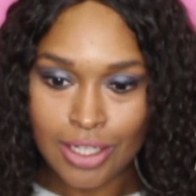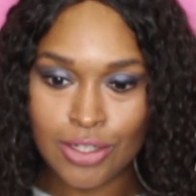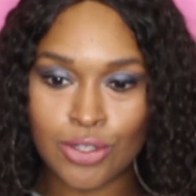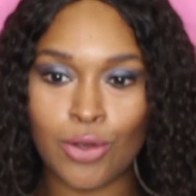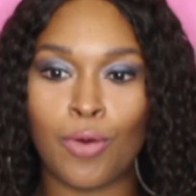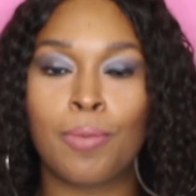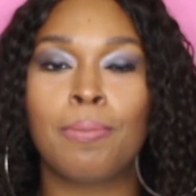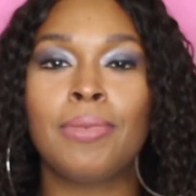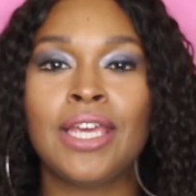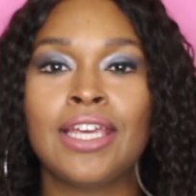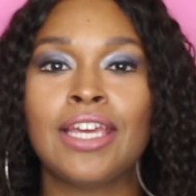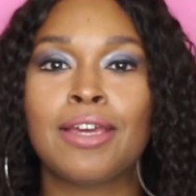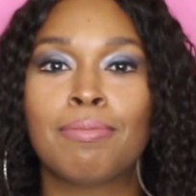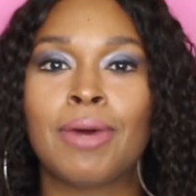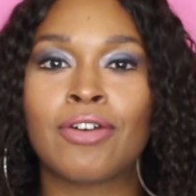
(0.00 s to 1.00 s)
So
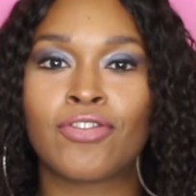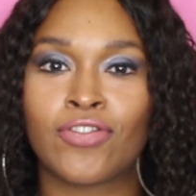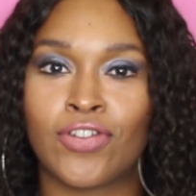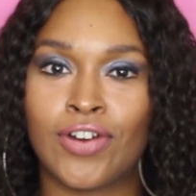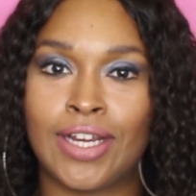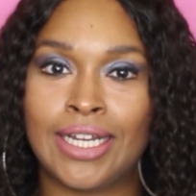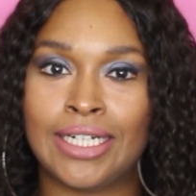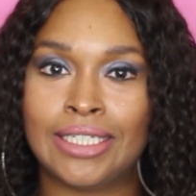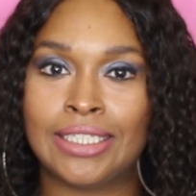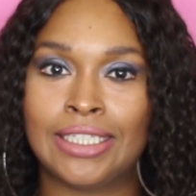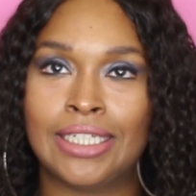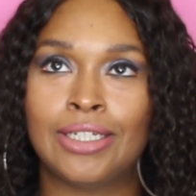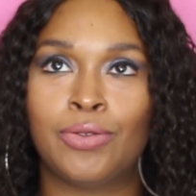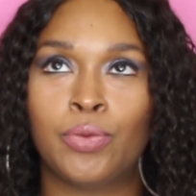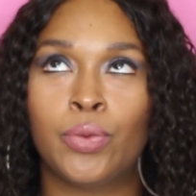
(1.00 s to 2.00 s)
me and my friend,
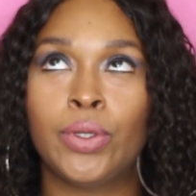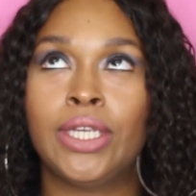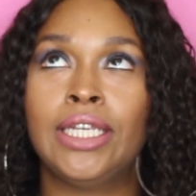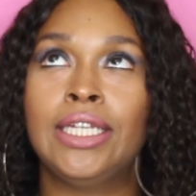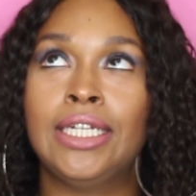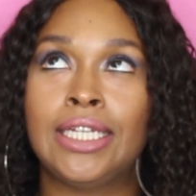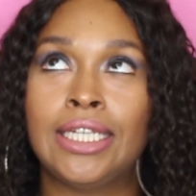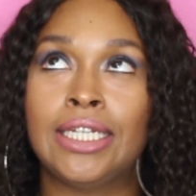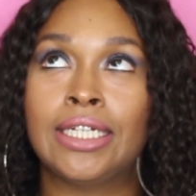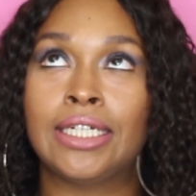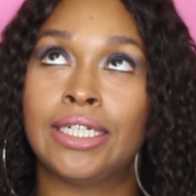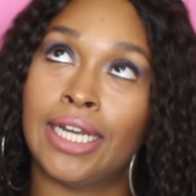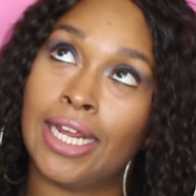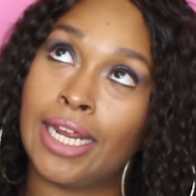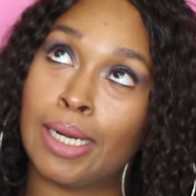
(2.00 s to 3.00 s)
we need
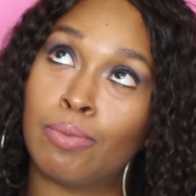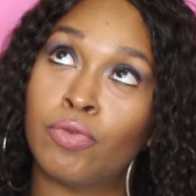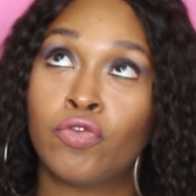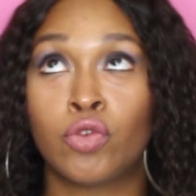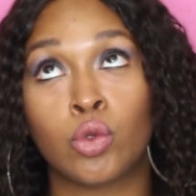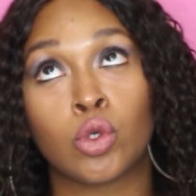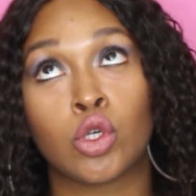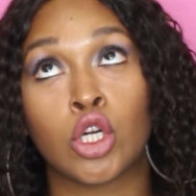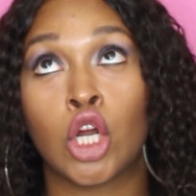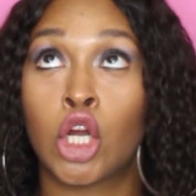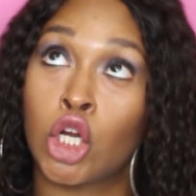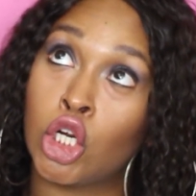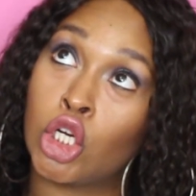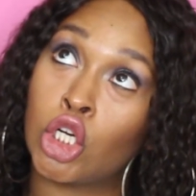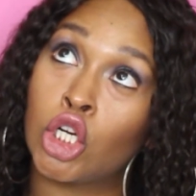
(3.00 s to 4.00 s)
a name for
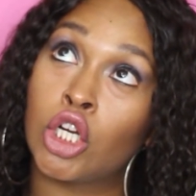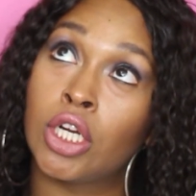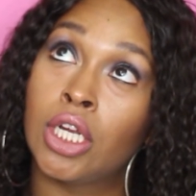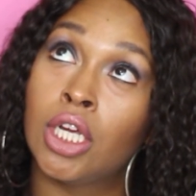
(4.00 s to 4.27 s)
her.